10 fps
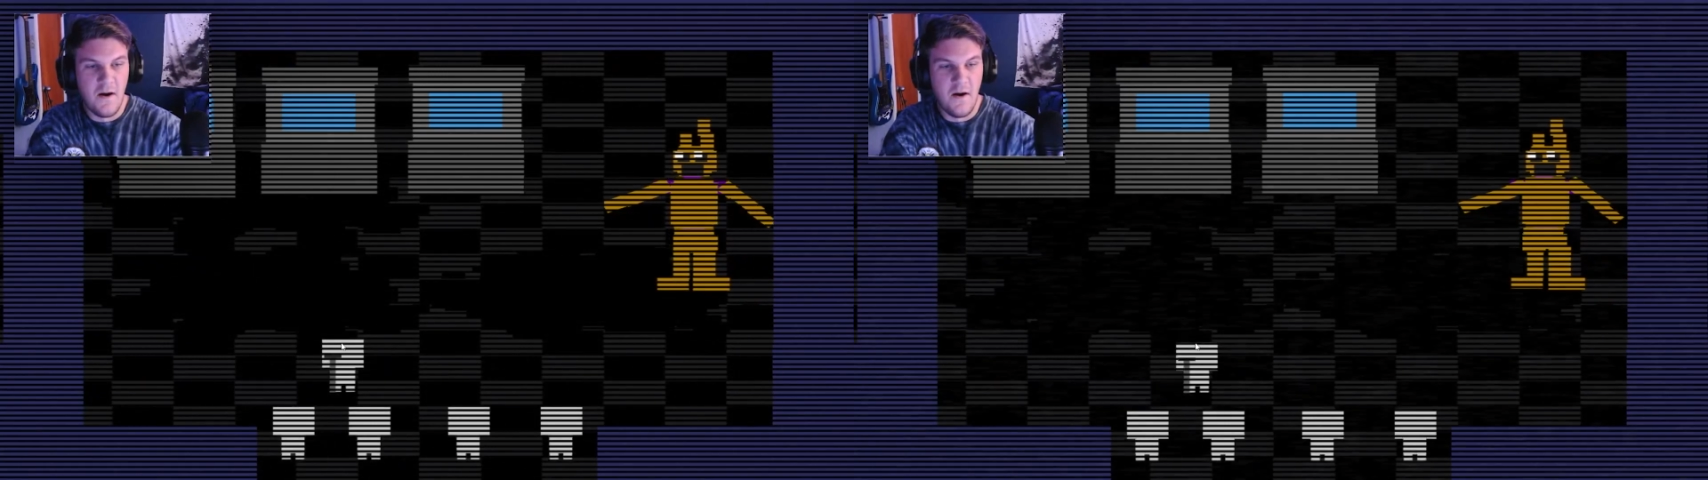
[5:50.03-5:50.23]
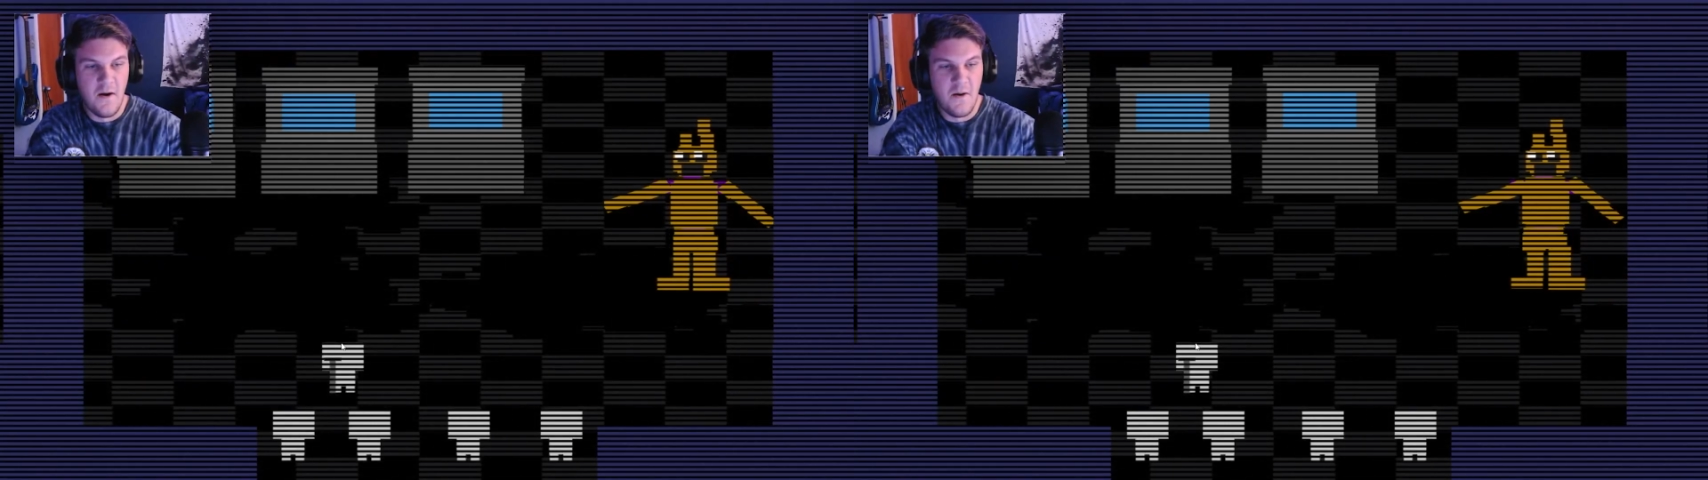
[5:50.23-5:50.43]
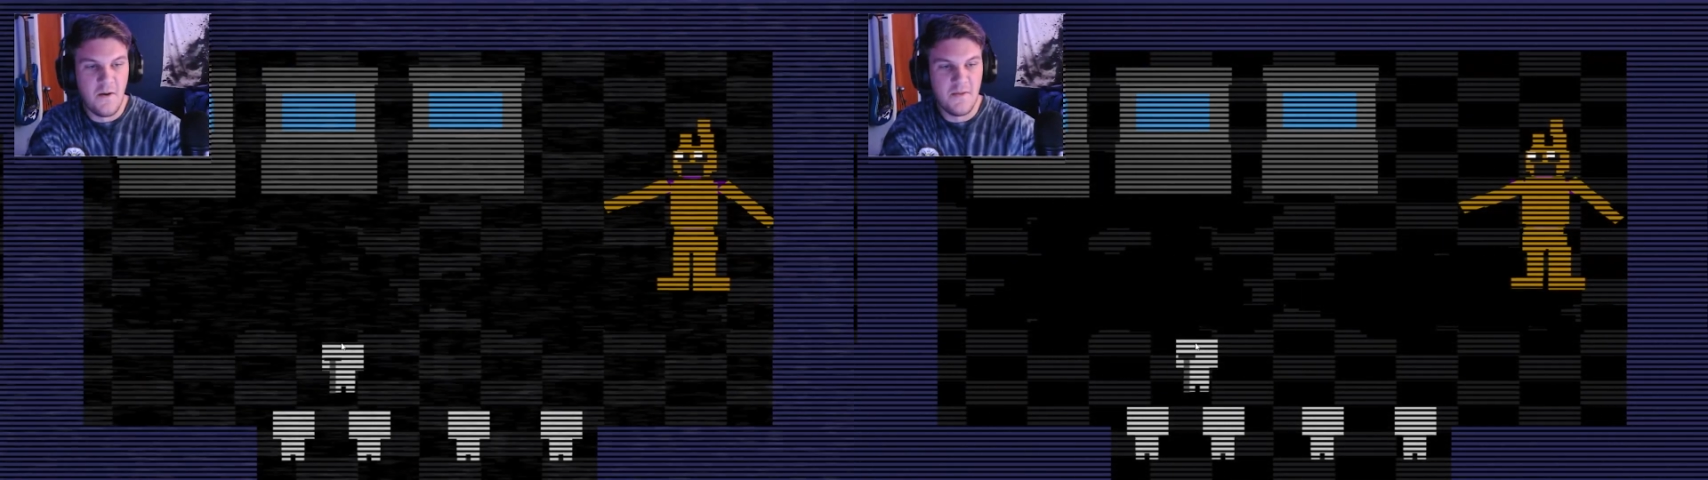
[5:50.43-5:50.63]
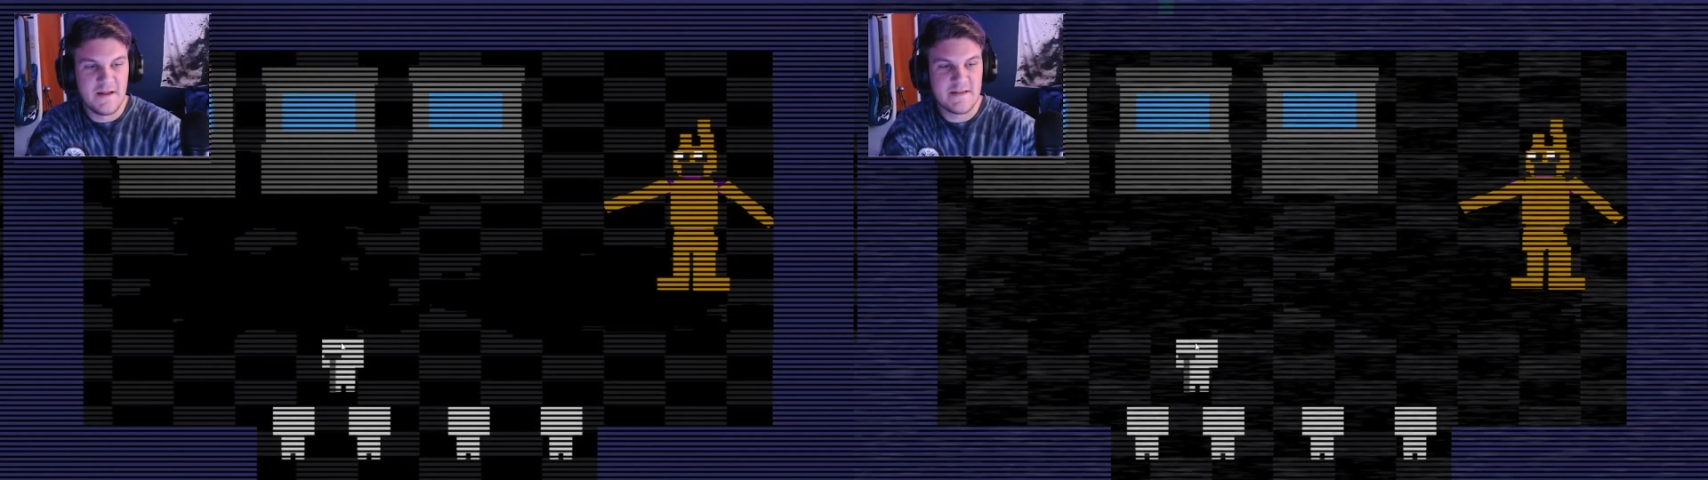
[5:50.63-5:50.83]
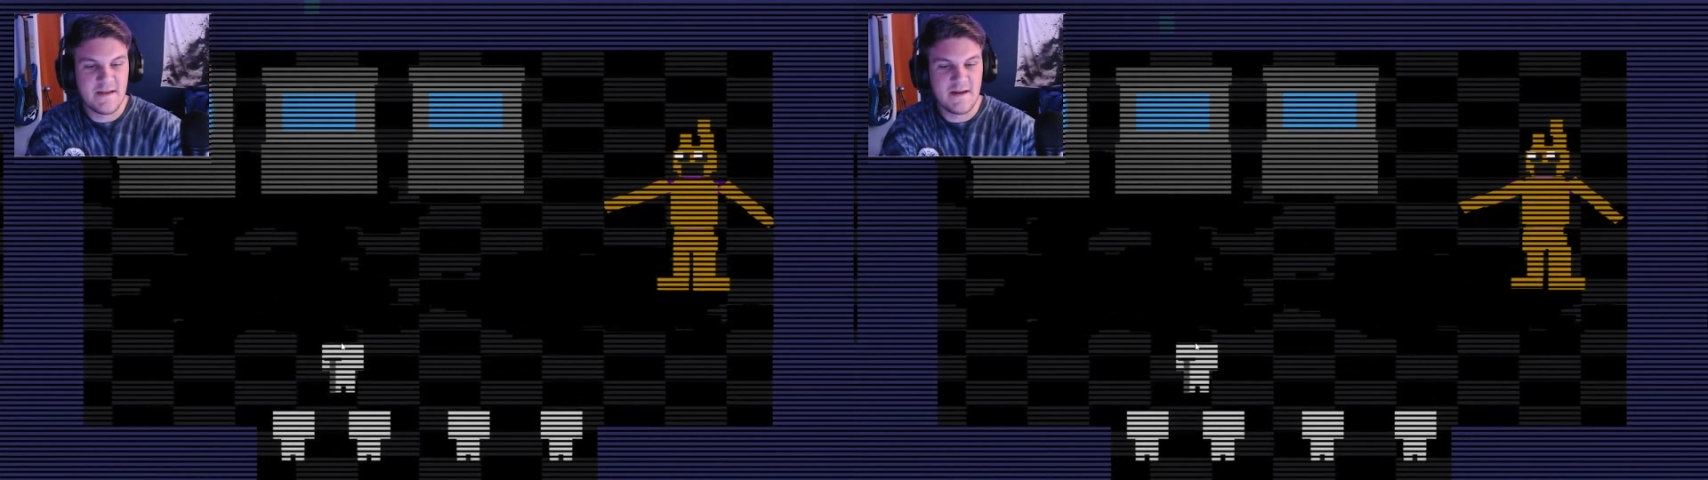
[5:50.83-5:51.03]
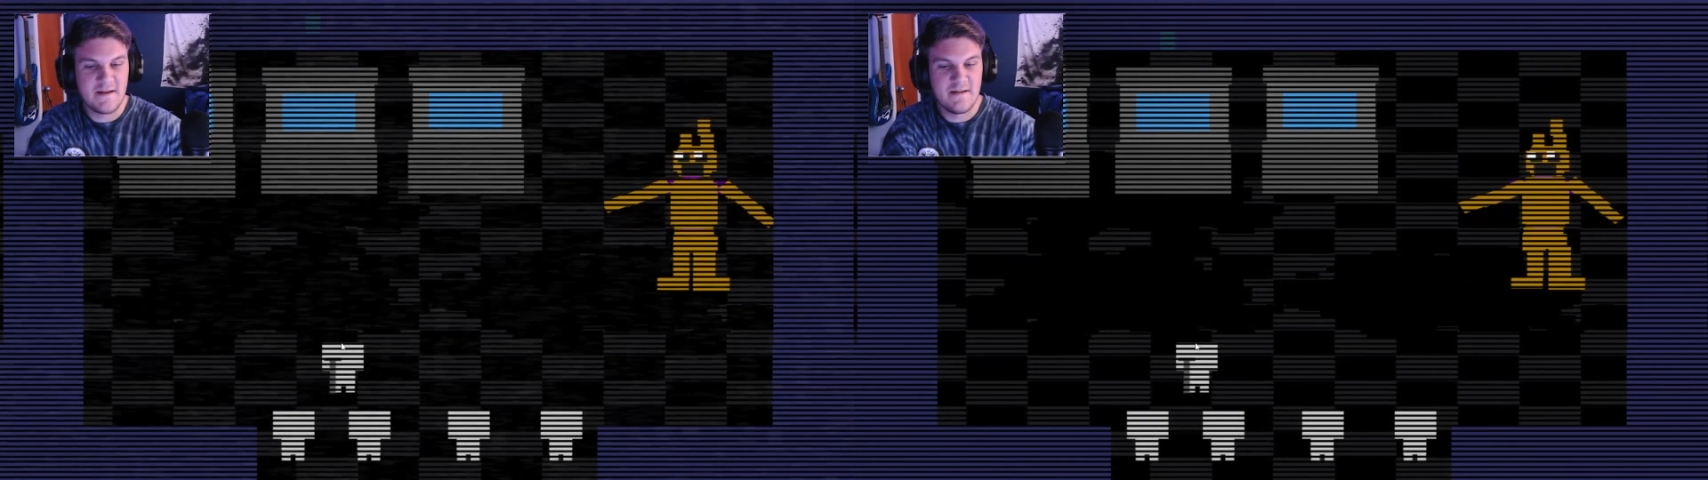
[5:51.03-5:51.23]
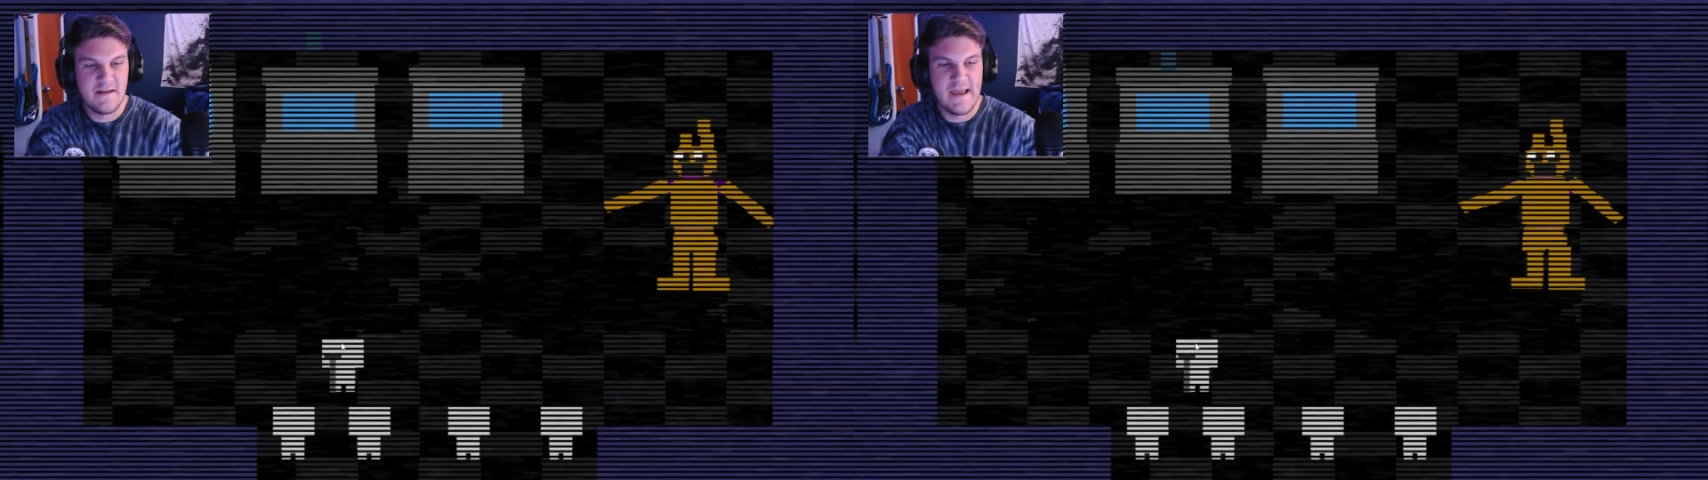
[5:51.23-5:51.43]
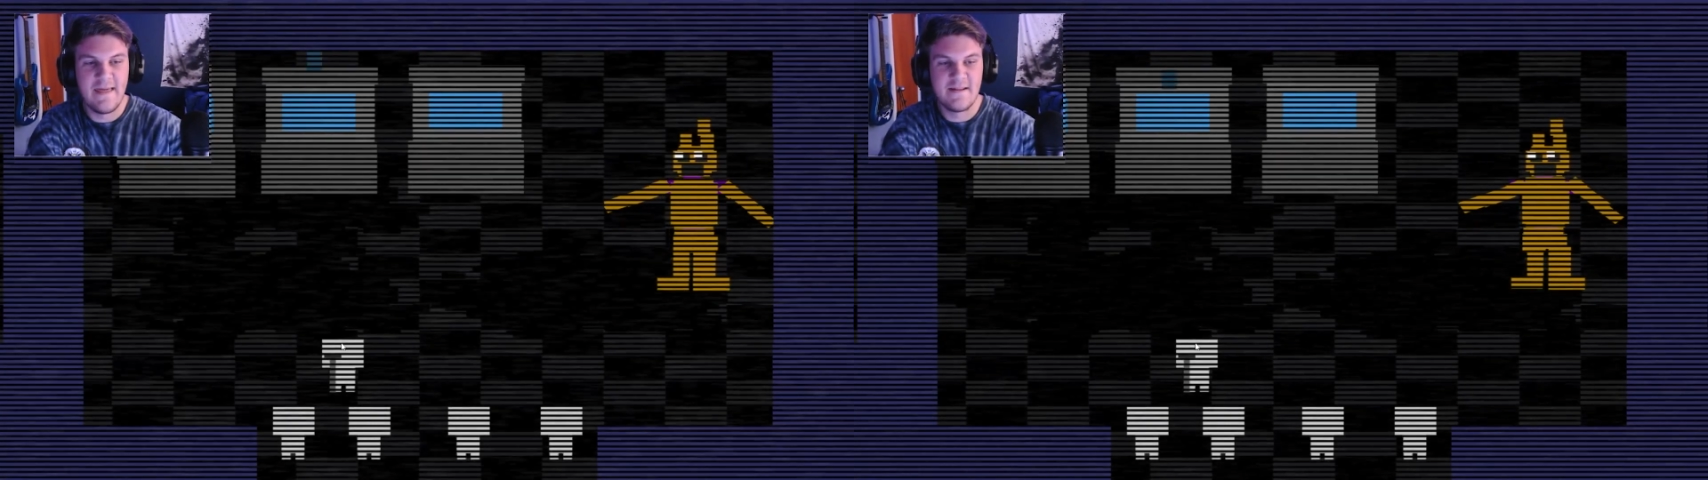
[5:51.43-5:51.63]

Oh, that's like, yeah,